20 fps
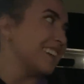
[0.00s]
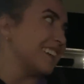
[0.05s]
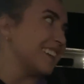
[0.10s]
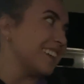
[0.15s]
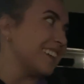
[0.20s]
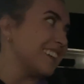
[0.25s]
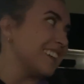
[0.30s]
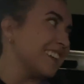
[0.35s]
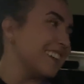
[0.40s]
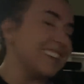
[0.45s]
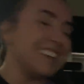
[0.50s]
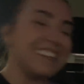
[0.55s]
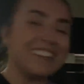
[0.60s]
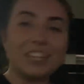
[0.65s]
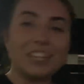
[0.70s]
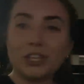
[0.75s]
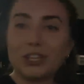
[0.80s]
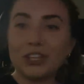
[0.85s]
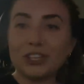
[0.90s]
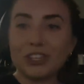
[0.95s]
Yeah,
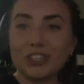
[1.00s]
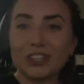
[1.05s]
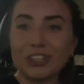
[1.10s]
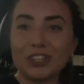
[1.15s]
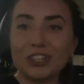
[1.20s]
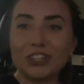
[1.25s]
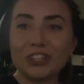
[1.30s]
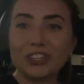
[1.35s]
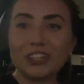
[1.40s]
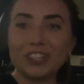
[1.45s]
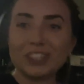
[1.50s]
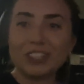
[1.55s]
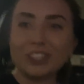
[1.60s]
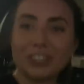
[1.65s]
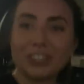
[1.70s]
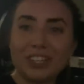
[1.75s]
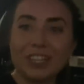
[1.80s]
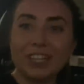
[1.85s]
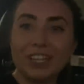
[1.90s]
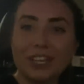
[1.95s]
I don't wanna be
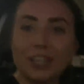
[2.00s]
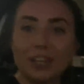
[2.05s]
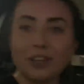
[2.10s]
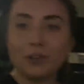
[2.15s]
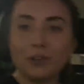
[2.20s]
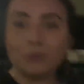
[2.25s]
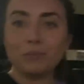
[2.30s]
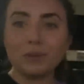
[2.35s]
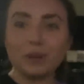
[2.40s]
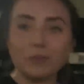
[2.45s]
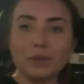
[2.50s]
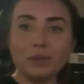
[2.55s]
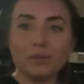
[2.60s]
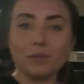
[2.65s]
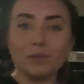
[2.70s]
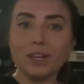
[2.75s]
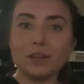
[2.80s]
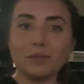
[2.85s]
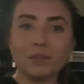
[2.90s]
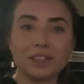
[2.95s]
mean. I'm not being
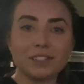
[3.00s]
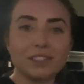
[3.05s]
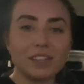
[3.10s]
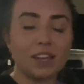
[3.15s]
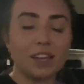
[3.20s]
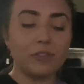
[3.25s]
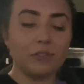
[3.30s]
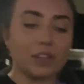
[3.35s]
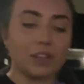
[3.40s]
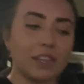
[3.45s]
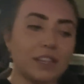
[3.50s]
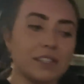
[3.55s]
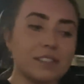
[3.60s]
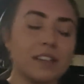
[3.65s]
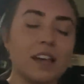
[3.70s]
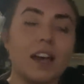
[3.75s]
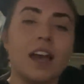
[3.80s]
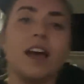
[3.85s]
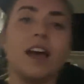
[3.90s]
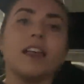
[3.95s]
mean, I'm not saying who it is.
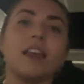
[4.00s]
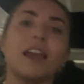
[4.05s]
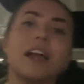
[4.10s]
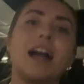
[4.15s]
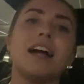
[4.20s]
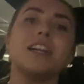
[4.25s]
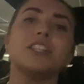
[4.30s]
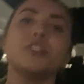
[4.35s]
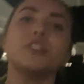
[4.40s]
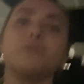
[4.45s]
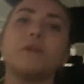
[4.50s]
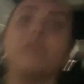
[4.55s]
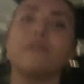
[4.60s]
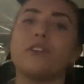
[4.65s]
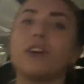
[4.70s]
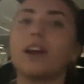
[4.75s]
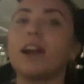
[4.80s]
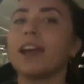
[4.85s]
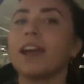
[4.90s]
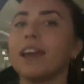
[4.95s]
Like, I just
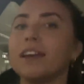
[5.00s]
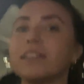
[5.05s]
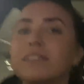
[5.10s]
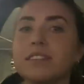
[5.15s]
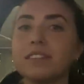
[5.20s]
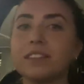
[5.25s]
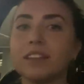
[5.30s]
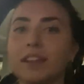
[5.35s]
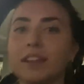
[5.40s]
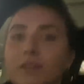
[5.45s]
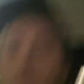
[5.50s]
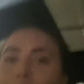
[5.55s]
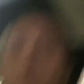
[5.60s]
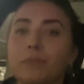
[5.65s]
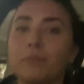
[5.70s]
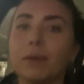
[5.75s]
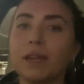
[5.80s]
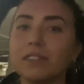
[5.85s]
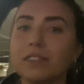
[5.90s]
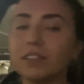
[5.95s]
prefer, I guess, and
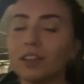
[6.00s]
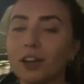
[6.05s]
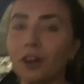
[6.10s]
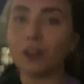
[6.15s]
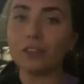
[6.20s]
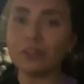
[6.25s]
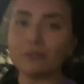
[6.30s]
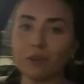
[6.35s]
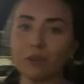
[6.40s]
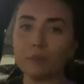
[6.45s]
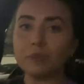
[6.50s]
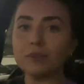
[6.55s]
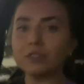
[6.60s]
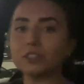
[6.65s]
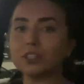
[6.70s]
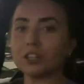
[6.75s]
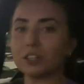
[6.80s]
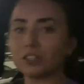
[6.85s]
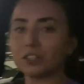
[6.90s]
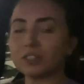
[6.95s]
basically all the Rumble
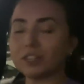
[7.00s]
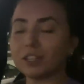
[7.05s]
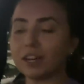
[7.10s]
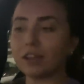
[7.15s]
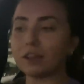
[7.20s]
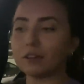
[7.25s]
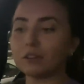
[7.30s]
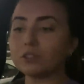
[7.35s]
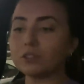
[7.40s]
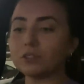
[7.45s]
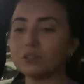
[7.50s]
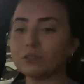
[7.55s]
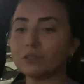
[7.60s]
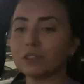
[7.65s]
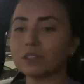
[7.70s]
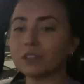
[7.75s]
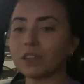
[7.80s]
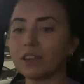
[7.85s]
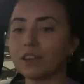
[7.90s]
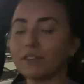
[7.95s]
instructors that I go to
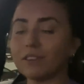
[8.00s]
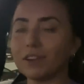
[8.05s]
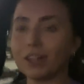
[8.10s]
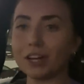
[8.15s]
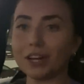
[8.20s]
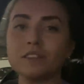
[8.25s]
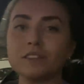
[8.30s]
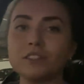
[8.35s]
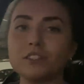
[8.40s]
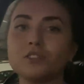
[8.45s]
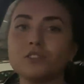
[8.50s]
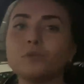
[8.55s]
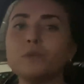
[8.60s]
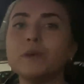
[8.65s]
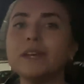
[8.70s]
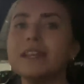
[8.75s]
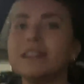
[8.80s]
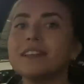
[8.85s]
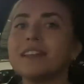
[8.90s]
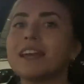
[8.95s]
are like very
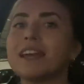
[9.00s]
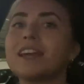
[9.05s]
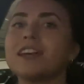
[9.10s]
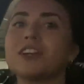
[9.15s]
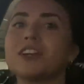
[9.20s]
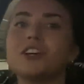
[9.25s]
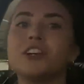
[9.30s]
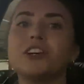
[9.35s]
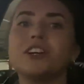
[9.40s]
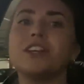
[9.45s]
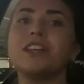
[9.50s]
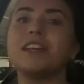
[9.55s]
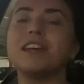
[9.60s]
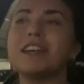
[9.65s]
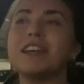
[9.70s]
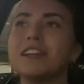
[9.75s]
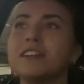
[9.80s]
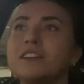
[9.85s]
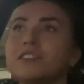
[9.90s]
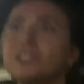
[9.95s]
sweet, like good
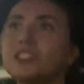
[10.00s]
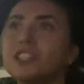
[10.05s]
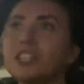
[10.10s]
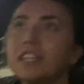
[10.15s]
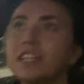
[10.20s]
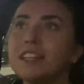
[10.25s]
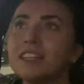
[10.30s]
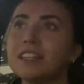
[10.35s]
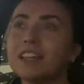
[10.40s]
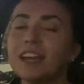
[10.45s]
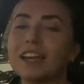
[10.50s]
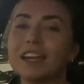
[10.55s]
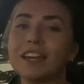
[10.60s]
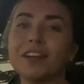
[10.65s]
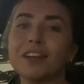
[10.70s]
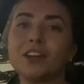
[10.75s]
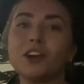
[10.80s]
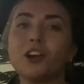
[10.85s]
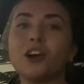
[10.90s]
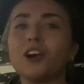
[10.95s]
energy, like
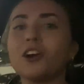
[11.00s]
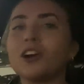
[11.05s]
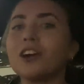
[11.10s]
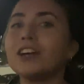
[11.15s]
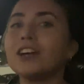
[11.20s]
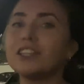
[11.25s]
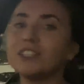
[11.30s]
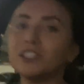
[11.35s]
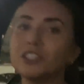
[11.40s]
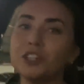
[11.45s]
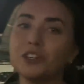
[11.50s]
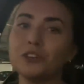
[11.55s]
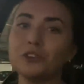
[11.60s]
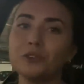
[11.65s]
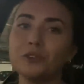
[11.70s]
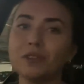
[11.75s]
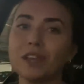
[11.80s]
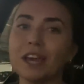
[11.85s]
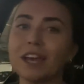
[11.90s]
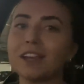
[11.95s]
encourage
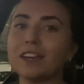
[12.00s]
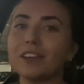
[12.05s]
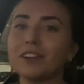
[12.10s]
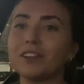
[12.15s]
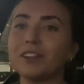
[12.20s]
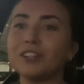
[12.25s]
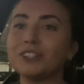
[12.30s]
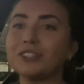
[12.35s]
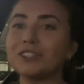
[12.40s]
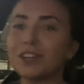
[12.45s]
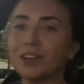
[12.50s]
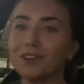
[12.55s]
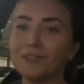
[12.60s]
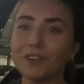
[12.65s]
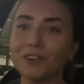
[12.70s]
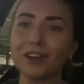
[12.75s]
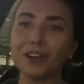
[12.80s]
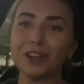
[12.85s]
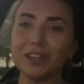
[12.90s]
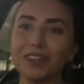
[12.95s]
you, like it's like a
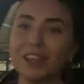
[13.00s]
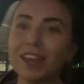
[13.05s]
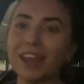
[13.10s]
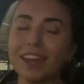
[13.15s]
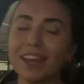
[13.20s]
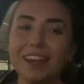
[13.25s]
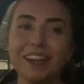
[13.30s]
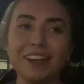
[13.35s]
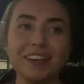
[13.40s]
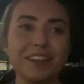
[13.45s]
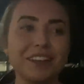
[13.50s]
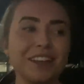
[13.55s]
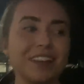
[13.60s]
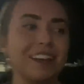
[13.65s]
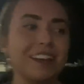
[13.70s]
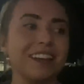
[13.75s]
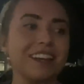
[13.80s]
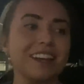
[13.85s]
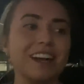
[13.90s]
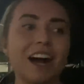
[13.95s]
very like
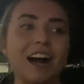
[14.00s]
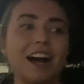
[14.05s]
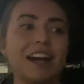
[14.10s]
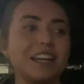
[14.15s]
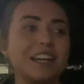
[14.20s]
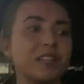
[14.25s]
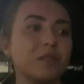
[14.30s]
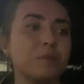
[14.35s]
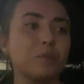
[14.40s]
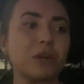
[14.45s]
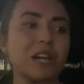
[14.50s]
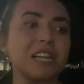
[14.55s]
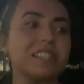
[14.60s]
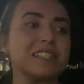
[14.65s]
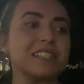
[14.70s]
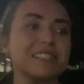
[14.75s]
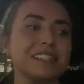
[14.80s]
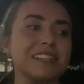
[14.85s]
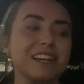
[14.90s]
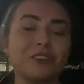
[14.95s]
kind
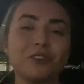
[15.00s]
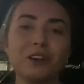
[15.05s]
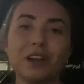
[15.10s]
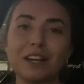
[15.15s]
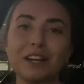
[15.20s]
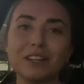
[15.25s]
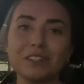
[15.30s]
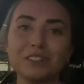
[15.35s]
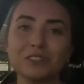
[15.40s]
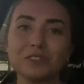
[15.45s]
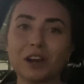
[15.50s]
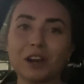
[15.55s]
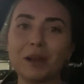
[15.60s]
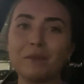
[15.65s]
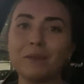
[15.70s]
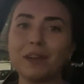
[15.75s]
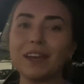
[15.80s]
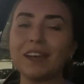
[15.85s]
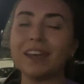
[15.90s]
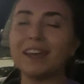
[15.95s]
presence. I don't know how to describe
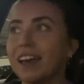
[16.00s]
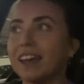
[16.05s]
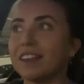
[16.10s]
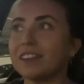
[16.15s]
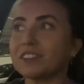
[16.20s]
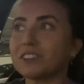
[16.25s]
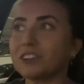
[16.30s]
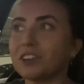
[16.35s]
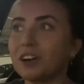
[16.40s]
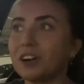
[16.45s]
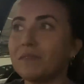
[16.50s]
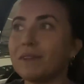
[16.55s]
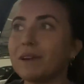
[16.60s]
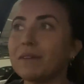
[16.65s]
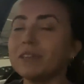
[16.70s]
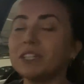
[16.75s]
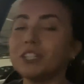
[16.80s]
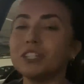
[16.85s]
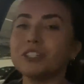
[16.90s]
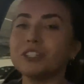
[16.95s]
it. And this girl, maybe
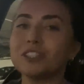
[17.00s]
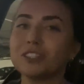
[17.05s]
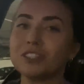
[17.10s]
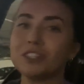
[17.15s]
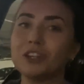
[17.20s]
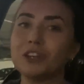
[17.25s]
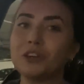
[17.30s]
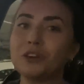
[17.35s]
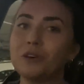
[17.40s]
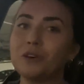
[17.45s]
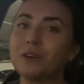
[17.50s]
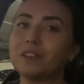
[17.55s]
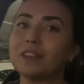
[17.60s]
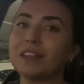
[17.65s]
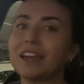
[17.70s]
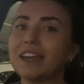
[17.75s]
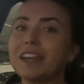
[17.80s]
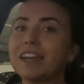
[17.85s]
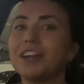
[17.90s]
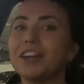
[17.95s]
she's just new and
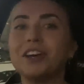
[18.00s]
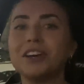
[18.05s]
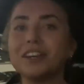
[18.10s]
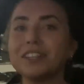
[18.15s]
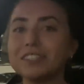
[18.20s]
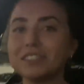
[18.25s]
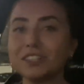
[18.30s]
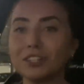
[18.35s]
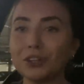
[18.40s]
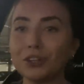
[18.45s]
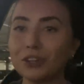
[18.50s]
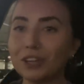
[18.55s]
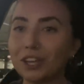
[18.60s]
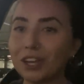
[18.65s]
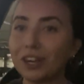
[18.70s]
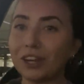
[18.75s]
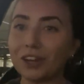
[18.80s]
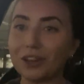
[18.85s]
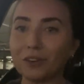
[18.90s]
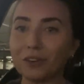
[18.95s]
like still
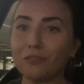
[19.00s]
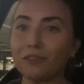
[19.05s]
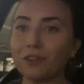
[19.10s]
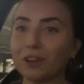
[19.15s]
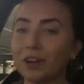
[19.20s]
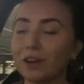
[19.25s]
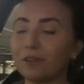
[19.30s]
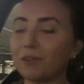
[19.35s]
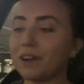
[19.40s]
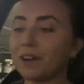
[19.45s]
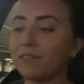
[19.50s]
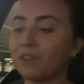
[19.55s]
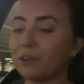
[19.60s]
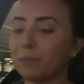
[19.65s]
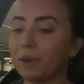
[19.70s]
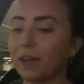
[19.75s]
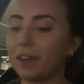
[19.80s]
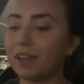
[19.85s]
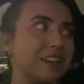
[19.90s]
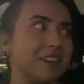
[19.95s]
getting her footing or whatever,
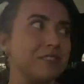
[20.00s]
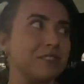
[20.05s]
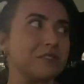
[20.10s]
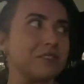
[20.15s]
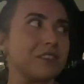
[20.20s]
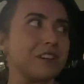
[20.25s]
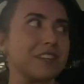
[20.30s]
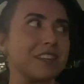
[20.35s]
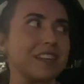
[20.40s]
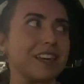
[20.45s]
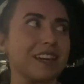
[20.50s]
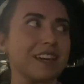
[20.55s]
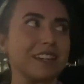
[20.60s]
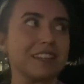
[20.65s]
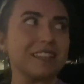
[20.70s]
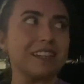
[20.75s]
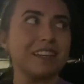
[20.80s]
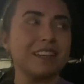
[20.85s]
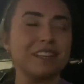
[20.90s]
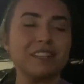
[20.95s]
but it was very like,
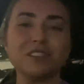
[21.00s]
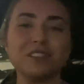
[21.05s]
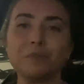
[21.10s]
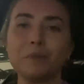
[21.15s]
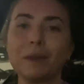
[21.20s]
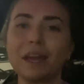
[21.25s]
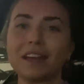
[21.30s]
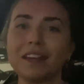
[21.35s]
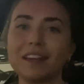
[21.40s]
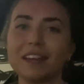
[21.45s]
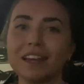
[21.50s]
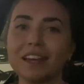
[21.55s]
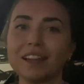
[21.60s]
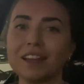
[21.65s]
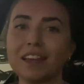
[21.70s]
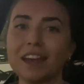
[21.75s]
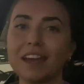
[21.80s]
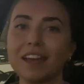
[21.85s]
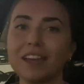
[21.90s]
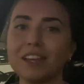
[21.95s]
demanding,
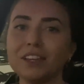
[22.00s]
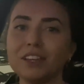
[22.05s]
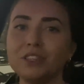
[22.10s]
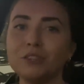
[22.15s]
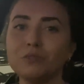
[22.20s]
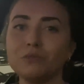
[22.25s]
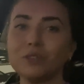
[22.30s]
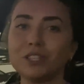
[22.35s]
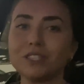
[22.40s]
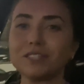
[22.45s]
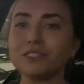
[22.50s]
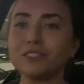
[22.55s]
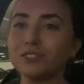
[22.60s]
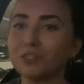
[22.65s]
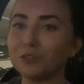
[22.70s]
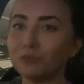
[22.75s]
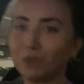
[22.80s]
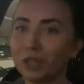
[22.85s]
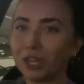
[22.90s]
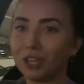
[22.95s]
like, you listen to
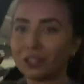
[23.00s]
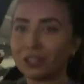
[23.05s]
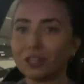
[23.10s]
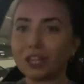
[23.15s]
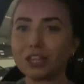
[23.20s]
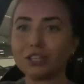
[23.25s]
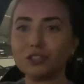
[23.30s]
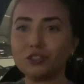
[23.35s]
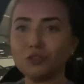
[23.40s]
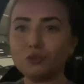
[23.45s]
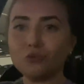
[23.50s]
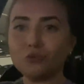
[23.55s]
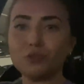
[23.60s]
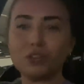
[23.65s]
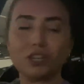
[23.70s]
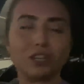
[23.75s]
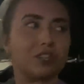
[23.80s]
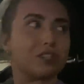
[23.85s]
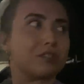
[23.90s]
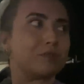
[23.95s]
me, like, do
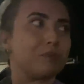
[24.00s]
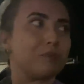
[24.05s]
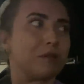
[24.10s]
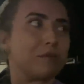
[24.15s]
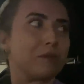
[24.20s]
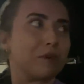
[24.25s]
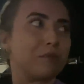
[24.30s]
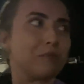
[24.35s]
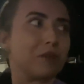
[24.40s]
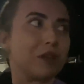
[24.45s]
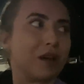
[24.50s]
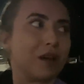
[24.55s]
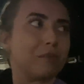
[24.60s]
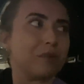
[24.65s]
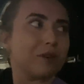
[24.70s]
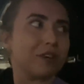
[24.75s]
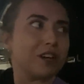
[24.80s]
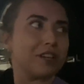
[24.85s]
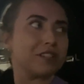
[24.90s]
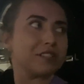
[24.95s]
this, blah, blah, blah,
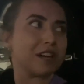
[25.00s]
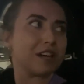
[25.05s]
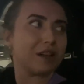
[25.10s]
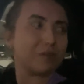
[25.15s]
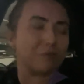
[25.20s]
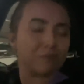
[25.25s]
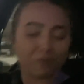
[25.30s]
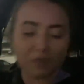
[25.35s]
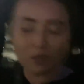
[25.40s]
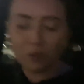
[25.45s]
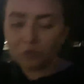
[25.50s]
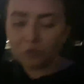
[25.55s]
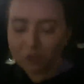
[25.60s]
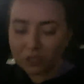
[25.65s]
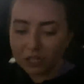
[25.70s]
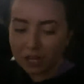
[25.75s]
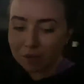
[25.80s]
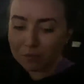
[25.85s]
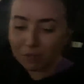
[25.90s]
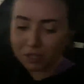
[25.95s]
because I'm cool
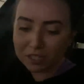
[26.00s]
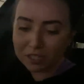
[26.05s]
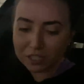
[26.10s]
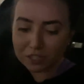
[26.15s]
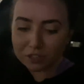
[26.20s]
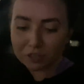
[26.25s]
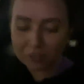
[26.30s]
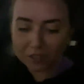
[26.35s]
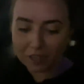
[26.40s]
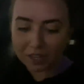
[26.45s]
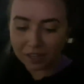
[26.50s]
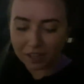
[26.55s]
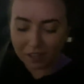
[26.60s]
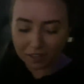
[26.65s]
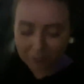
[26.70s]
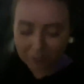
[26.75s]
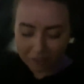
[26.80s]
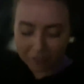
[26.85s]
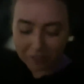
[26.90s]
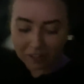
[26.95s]
and I'm the teacher. Like, I
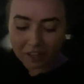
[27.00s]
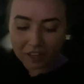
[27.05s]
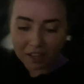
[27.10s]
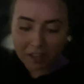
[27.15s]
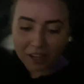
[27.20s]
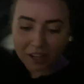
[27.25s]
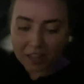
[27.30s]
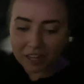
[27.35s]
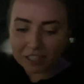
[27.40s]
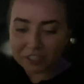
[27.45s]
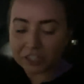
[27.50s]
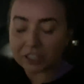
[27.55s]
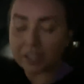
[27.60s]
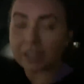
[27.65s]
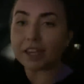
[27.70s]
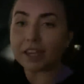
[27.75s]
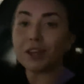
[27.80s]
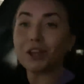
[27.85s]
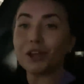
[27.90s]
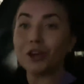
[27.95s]
don't know. I shouldn't like
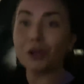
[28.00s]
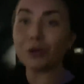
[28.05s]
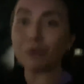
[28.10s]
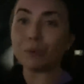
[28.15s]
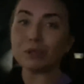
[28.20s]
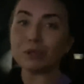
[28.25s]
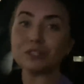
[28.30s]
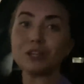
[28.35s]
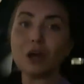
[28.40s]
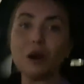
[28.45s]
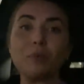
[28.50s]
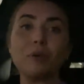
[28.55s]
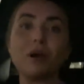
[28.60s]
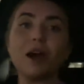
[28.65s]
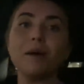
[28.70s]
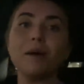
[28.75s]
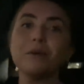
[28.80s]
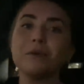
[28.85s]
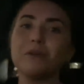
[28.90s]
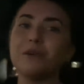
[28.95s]
it. So,
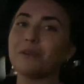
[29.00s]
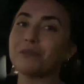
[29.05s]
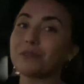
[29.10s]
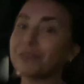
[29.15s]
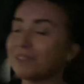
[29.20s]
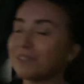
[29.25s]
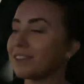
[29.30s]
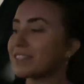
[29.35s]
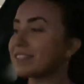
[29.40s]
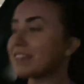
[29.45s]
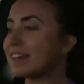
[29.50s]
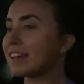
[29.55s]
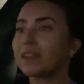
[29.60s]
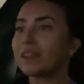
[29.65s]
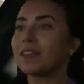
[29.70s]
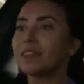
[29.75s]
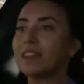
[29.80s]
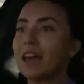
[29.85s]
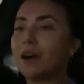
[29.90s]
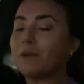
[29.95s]
probably won't revisit
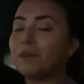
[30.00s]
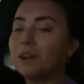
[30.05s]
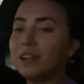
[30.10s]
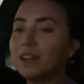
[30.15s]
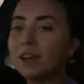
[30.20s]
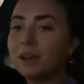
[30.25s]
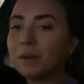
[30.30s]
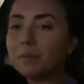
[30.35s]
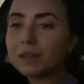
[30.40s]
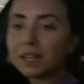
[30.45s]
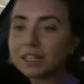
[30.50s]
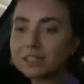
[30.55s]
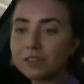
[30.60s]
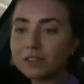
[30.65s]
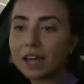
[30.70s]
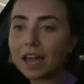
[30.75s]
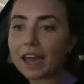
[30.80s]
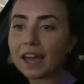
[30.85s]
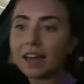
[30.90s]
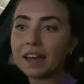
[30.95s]
that one, but that's
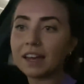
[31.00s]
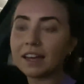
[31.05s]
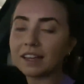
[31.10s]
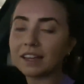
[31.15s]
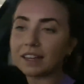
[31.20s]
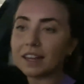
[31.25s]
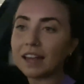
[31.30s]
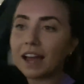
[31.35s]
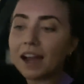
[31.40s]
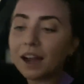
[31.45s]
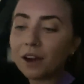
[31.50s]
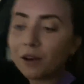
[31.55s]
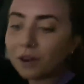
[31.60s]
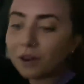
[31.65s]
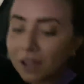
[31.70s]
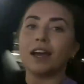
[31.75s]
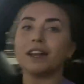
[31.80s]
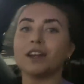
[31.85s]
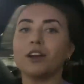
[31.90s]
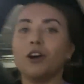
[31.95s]
okay. And now,
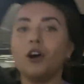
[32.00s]
heading